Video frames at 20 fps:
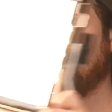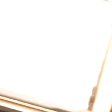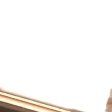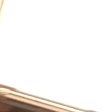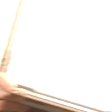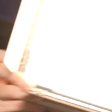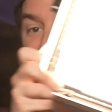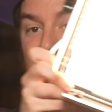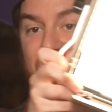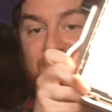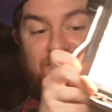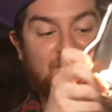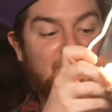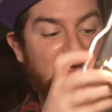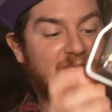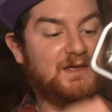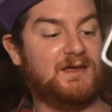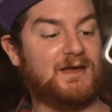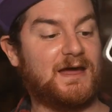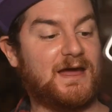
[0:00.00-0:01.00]
now they've
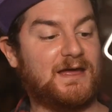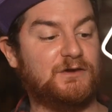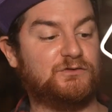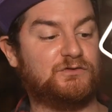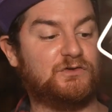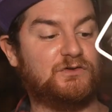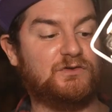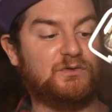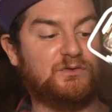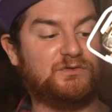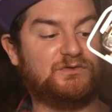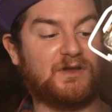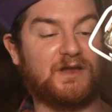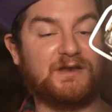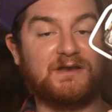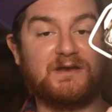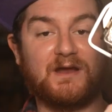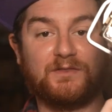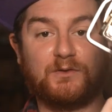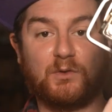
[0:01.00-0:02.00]
introduced
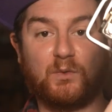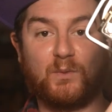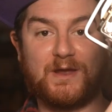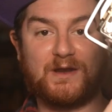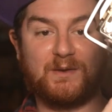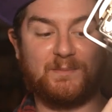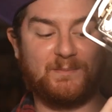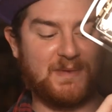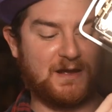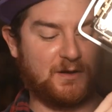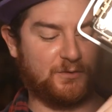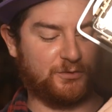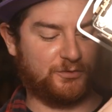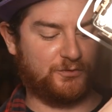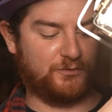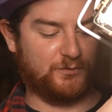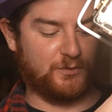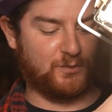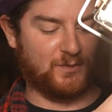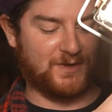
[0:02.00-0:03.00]
another way to mount
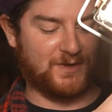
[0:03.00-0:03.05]
through